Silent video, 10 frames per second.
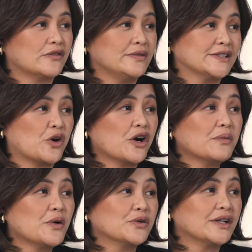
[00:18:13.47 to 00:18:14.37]
of this
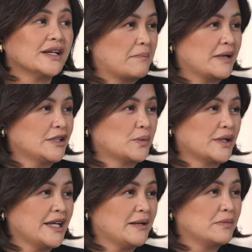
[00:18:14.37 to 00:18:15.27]
hormone, but you were
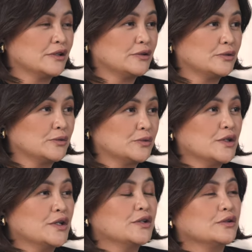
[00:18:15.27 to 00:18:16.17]
able
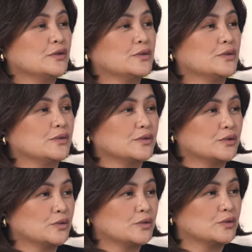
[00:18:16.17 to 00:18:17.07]
to
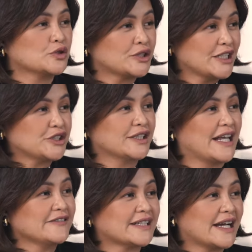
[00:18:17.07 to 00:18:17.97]
change your
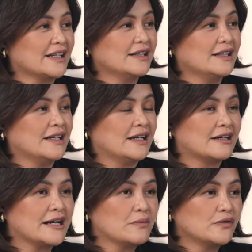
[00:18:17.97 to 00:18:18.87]
lifestyle,
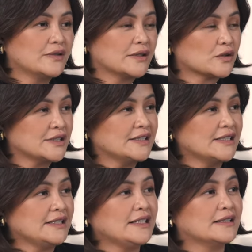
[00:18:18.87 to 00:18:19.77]
remove the
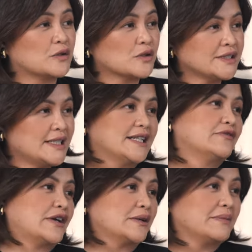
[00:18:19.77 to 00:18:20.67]
toxicity, the toxin,
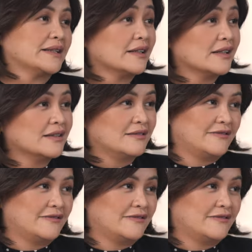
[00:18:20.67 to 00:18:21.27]
environmental